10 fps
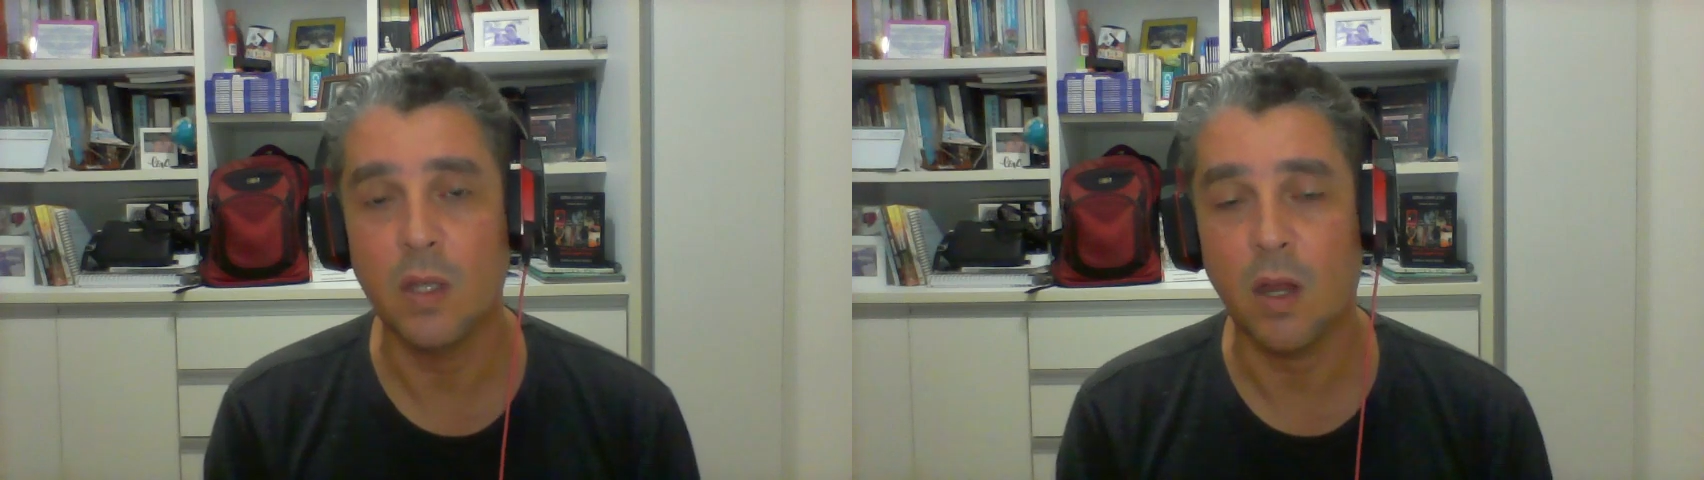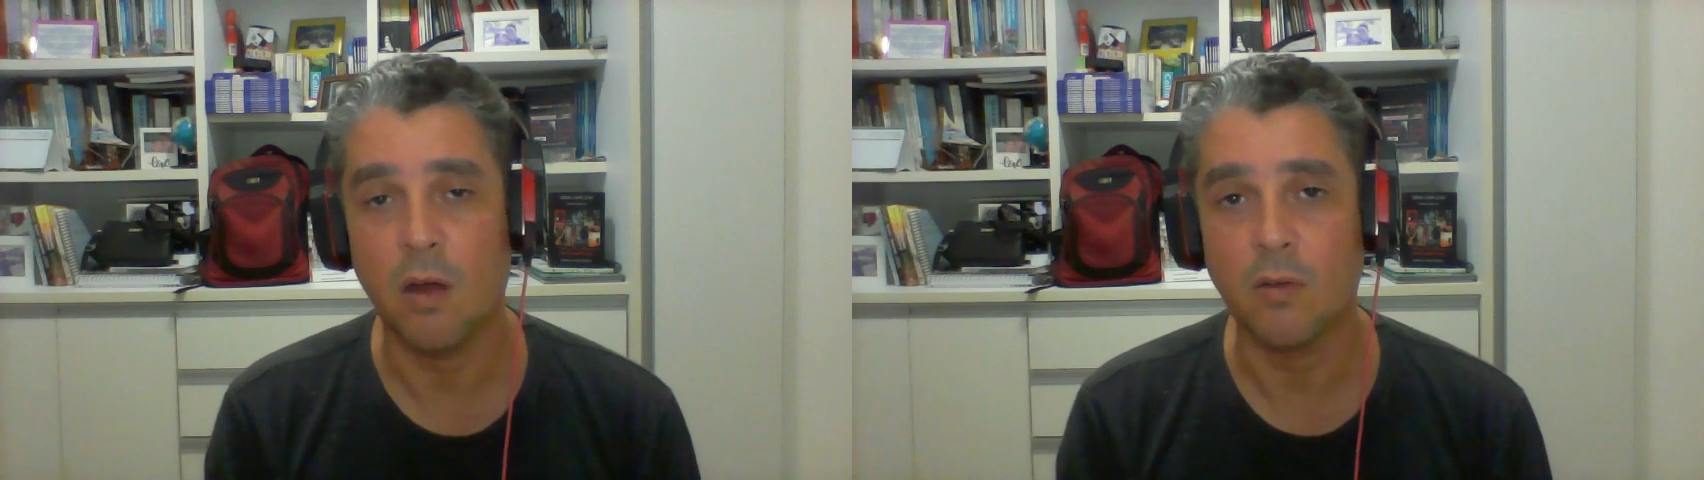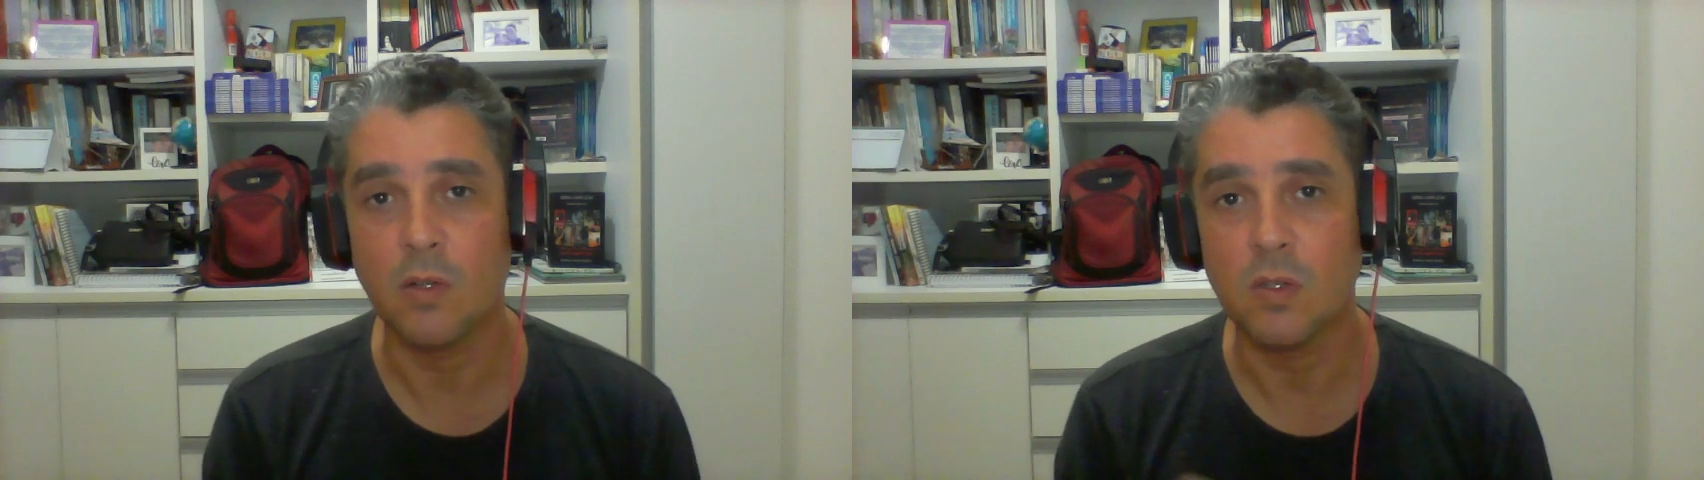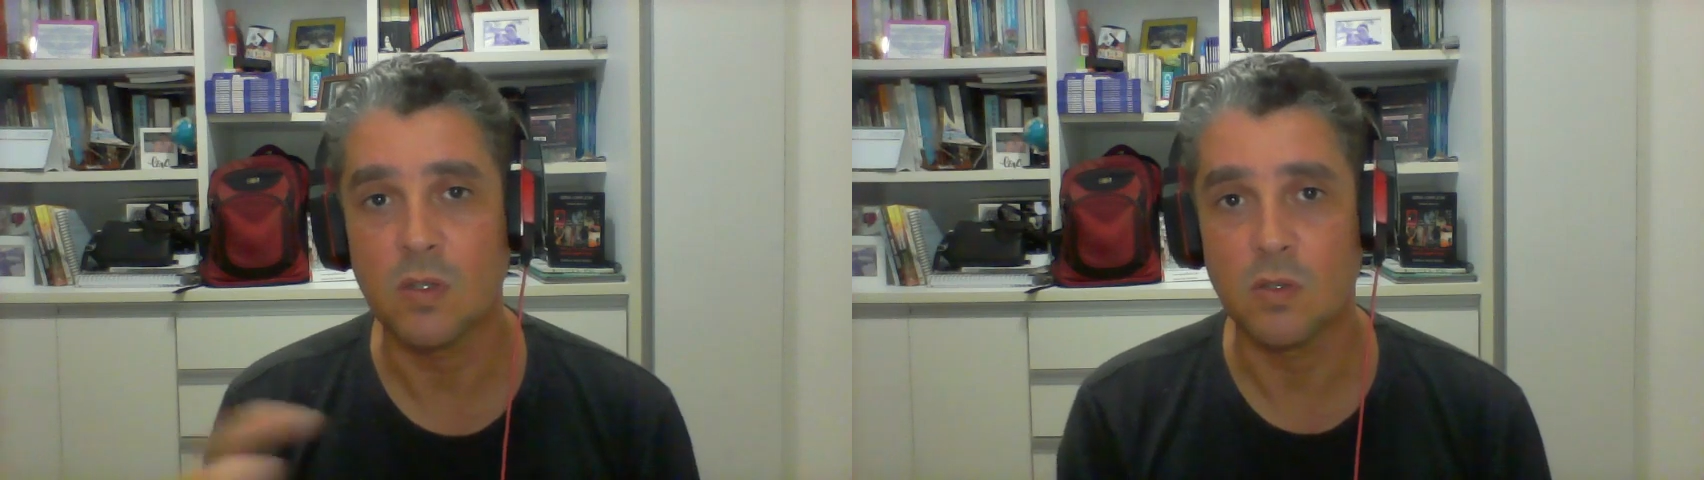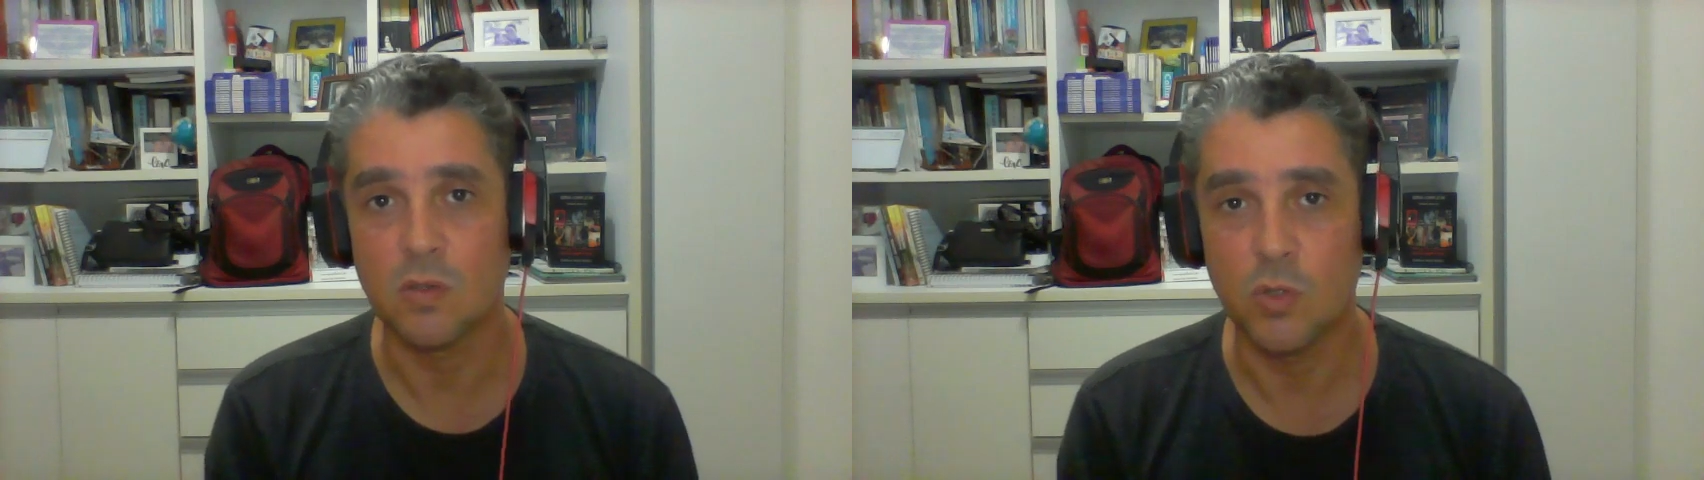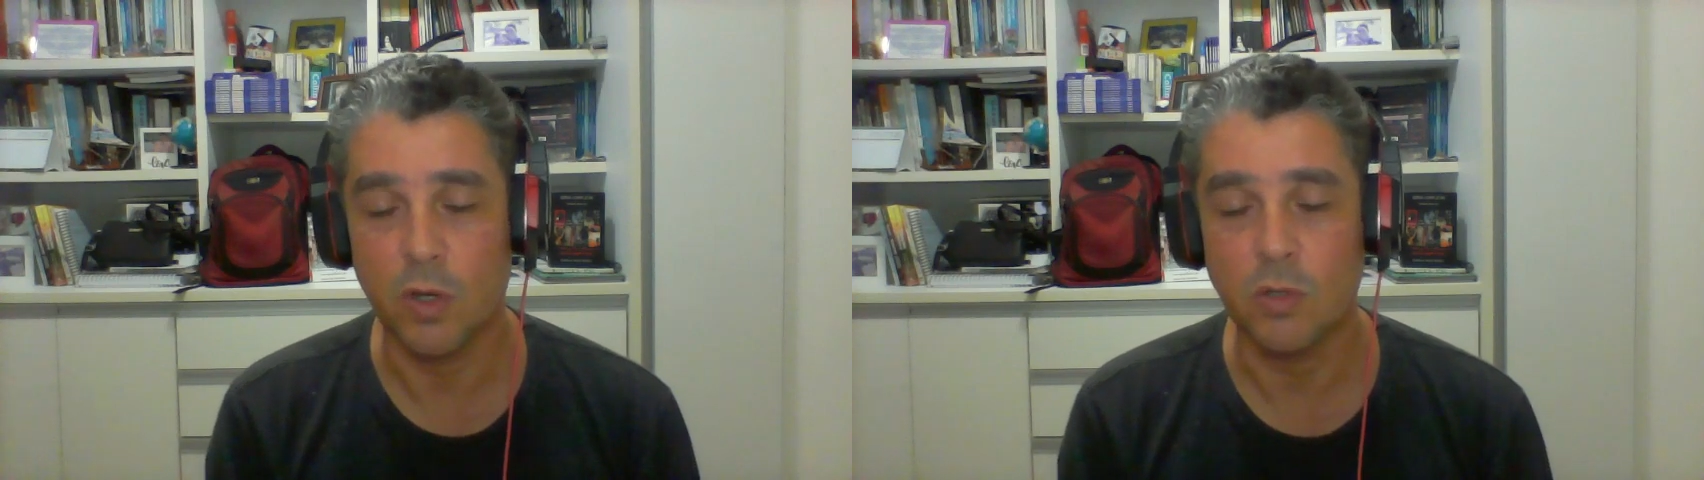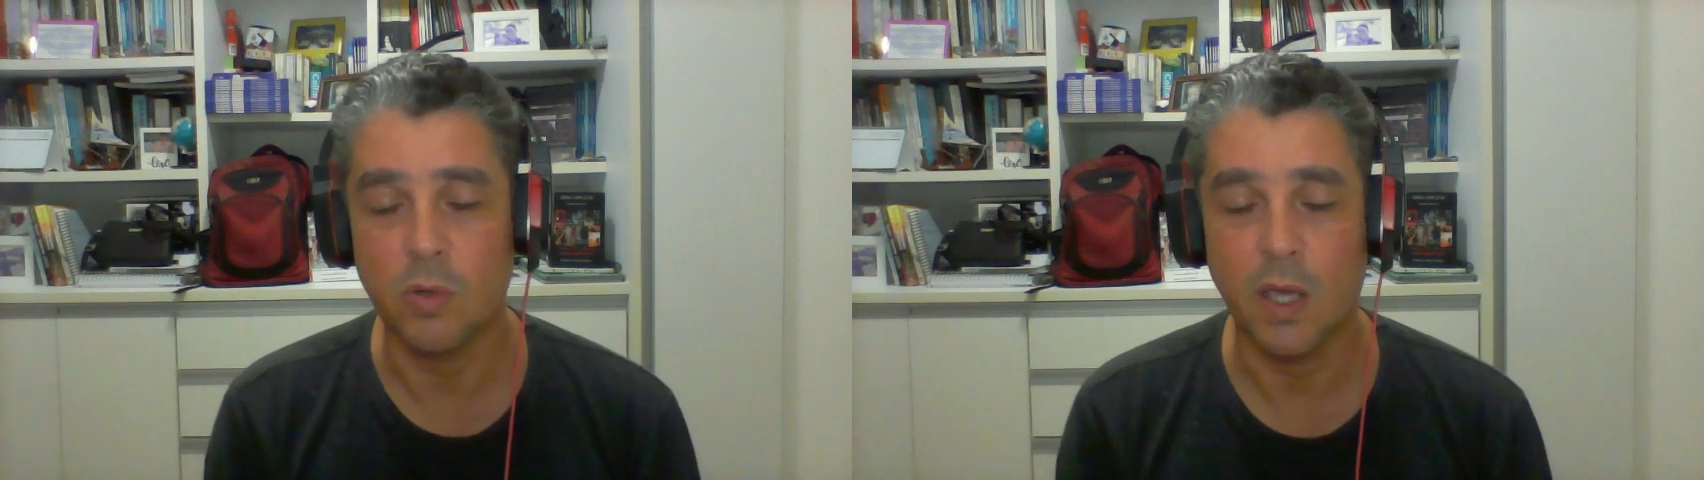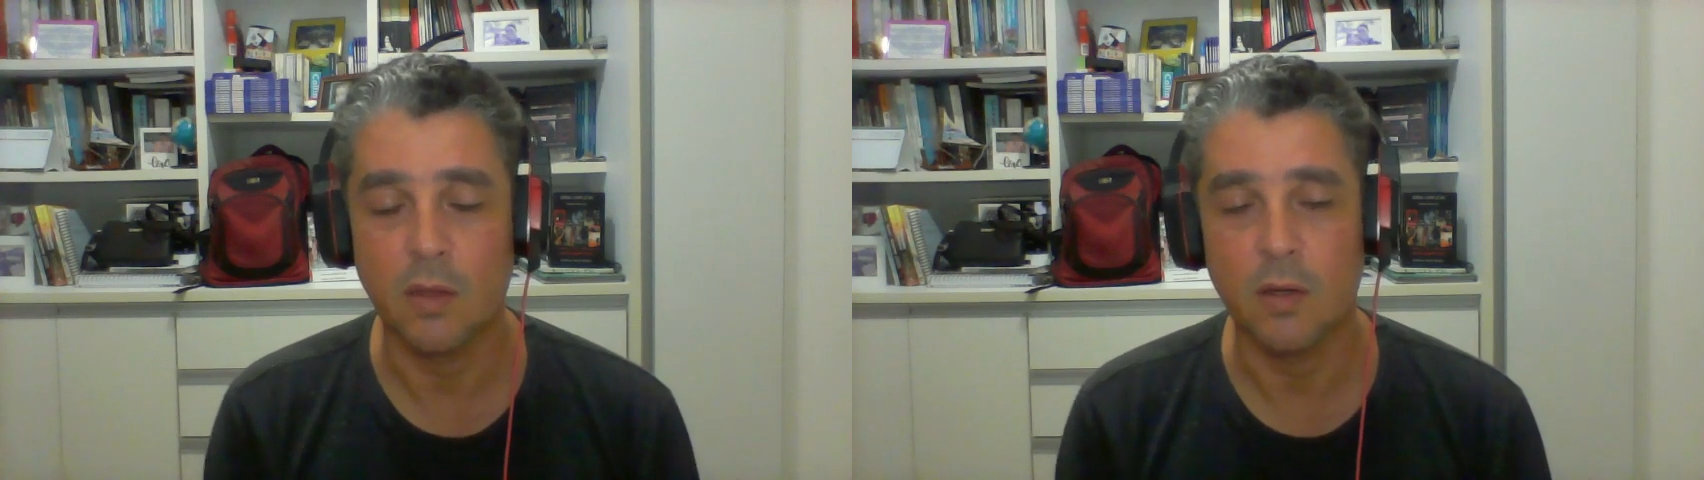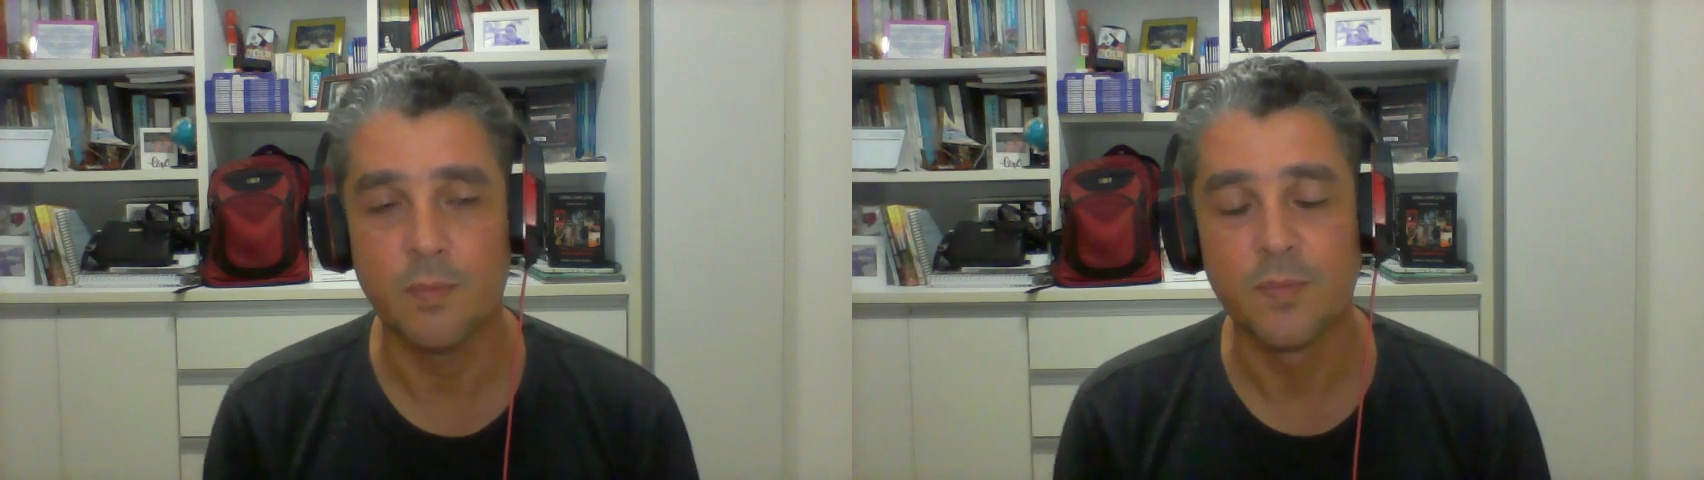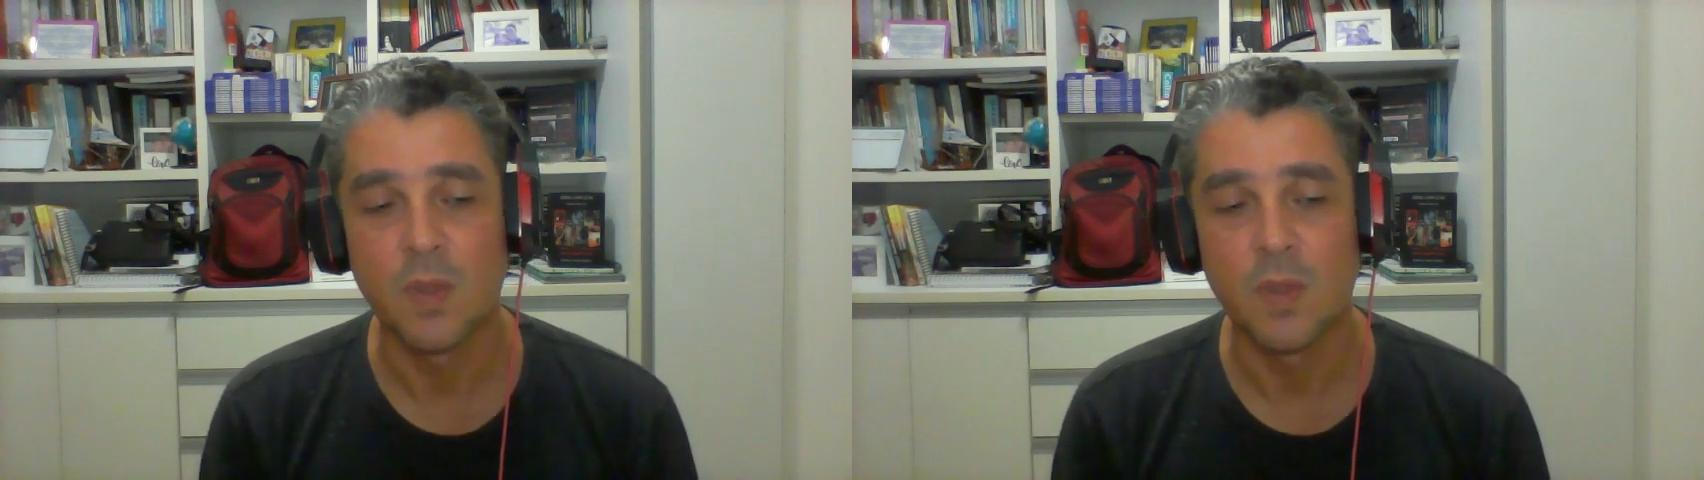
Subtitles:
characters join together.